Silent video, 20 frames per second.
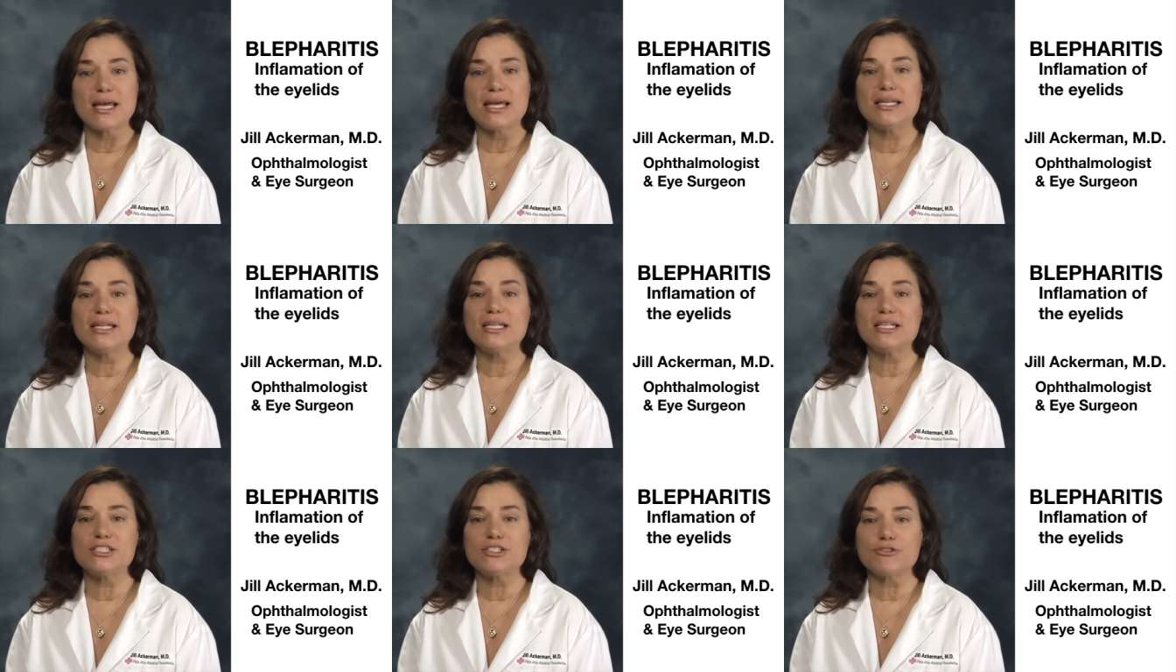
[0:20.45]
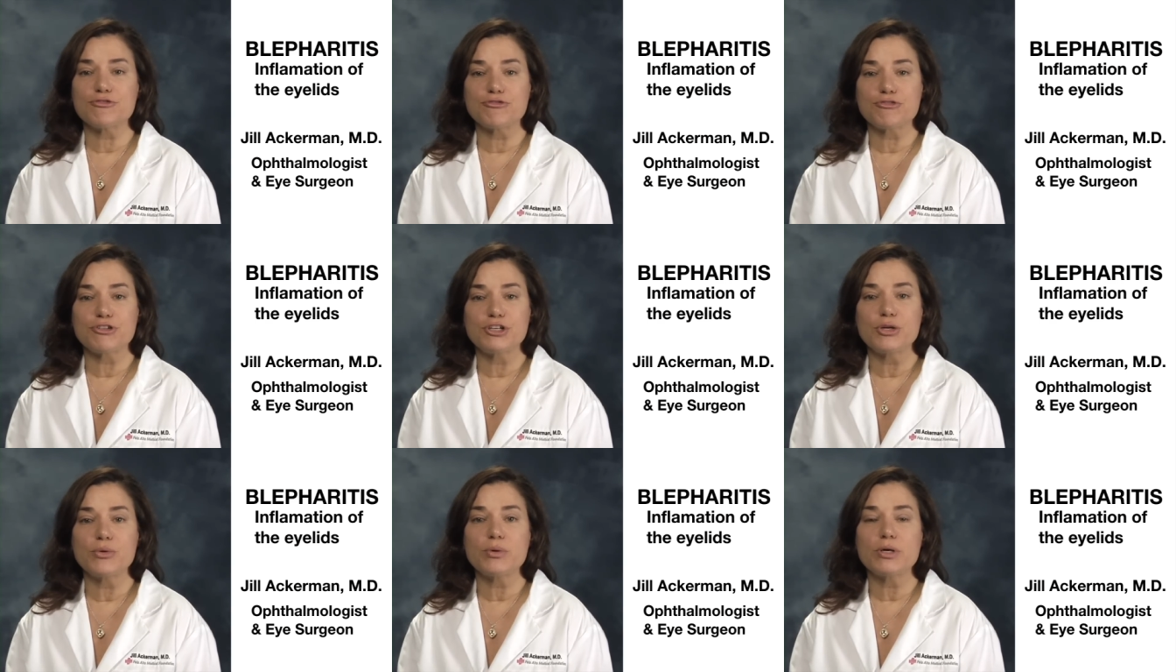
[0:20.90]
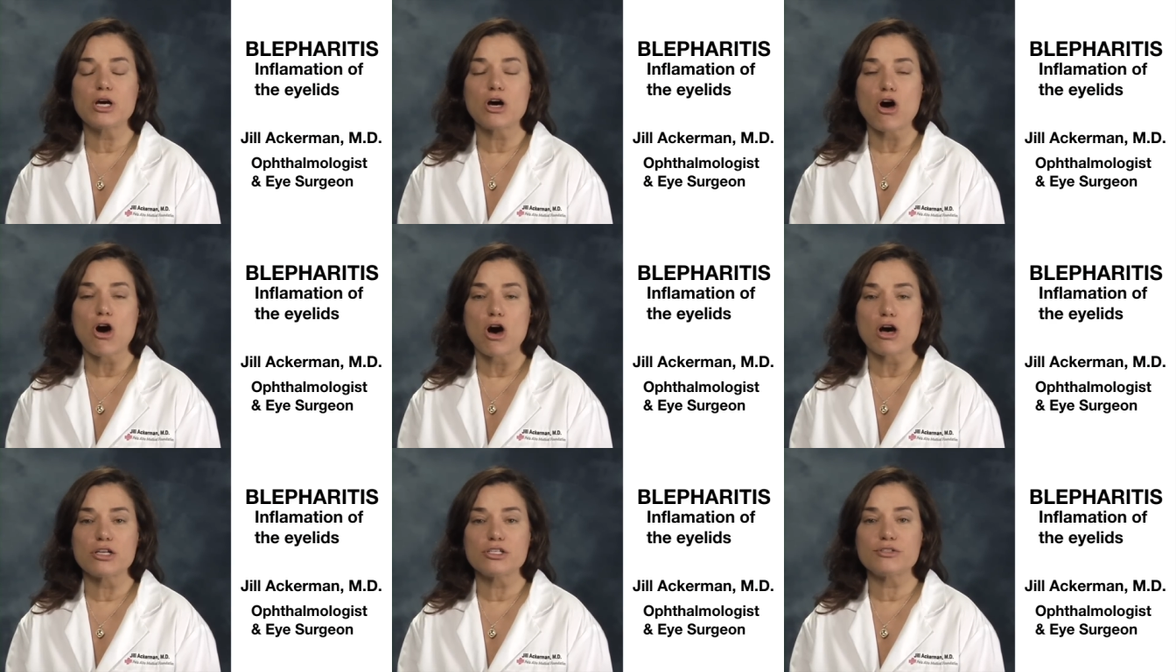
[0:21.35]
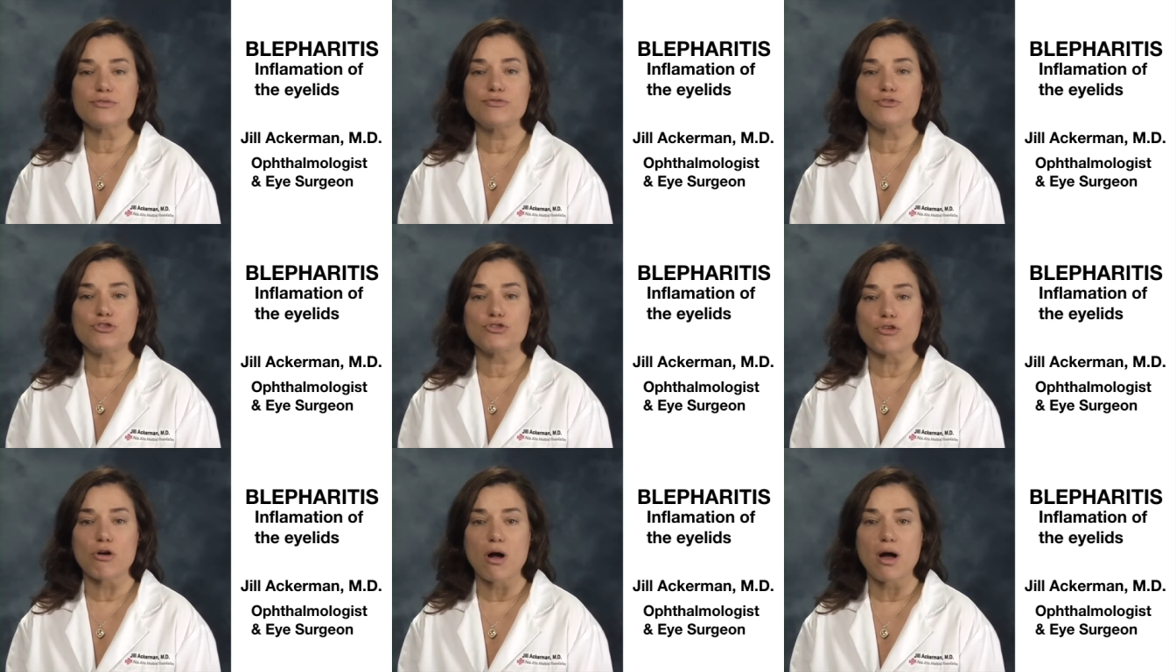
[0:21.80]
and it is a frequent cause of
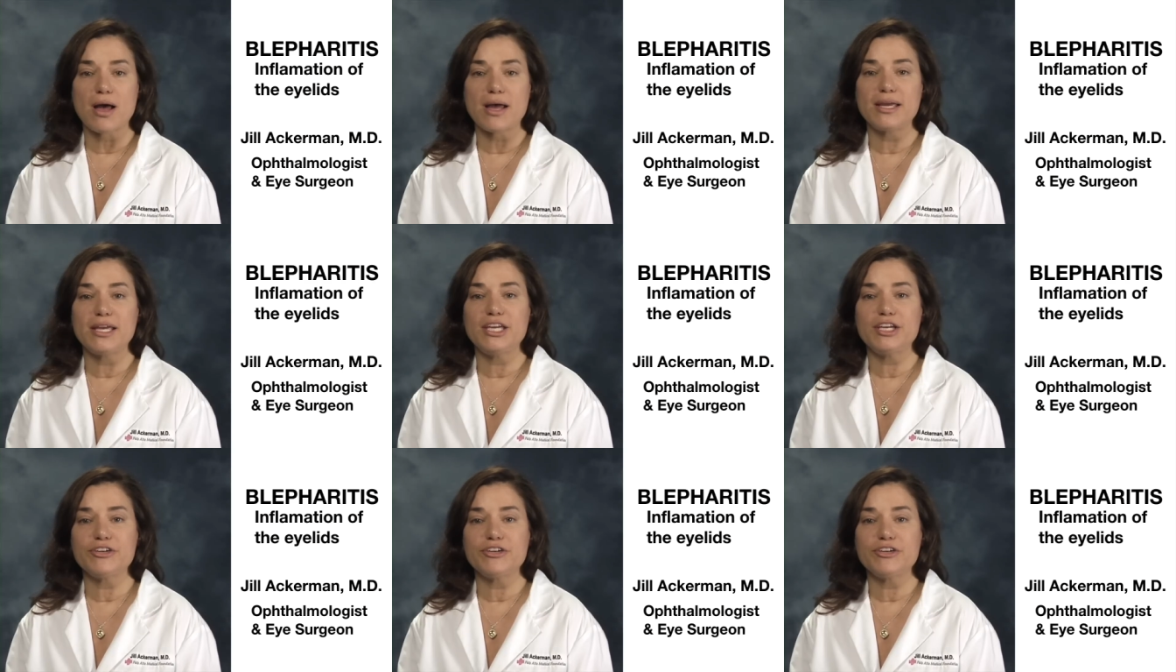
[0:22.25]
dry,